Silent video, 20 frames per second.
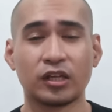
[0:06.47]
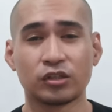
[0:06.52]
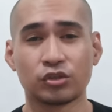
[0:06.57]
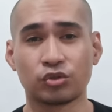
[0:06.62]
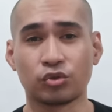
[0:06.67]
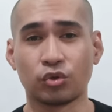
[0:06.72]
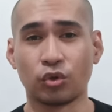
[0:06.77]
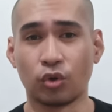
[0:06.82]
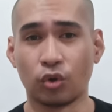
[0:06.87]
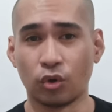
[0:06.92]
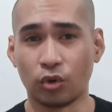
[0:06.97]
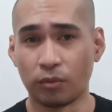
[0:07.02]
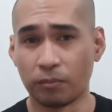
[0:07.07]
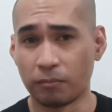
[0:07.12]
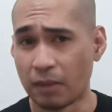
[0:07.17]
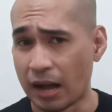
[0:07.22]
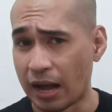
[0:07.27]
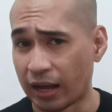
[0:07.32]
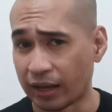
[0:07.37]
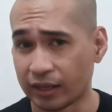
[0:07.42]
So,
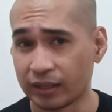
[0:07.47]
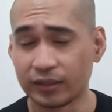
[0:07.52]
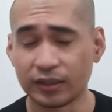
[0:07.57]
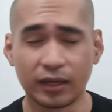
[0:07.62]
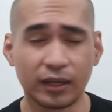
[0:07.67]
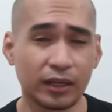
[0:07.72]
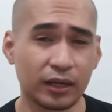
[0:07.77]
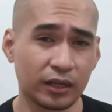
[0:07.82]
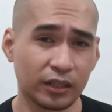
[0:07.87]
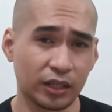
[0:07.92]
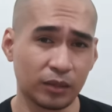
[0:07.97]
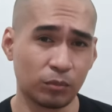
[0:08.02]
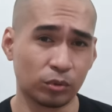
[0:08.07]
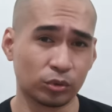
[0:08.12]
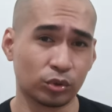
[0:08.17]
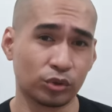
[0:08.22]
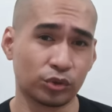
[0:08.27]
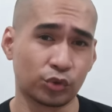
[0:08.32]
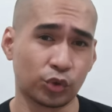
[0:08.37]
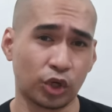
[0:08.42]
maaaring naririnig
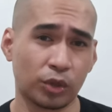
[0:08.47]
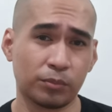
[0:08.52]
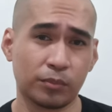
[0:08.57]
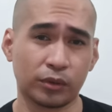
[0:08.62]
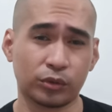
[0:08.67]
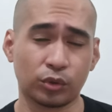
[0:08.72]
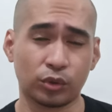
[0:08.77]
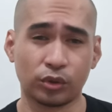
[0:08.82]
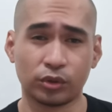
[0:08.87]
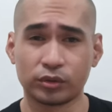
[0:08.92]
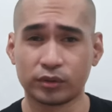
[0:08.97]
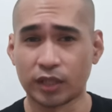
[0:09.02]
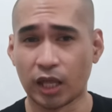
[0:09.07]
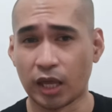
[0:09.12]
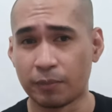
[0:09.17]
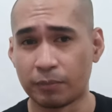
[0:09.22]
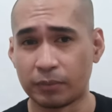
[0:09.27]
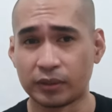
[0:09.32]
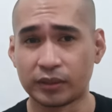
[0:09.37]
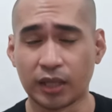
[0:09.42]
mo tong term na to
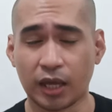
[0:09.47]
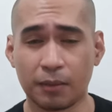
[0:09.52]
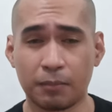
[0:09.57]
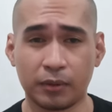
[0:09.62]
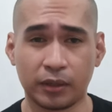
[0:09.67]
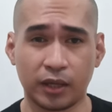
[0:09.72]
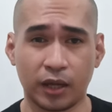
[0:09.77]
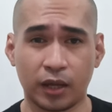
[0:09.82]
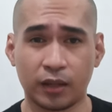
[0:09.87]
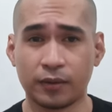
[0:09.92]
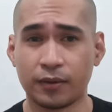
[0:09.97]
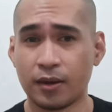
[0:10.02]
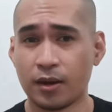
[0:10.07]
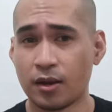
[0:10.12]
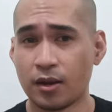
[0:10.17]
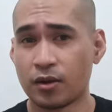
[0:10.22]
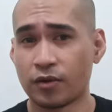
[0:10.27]
time and time again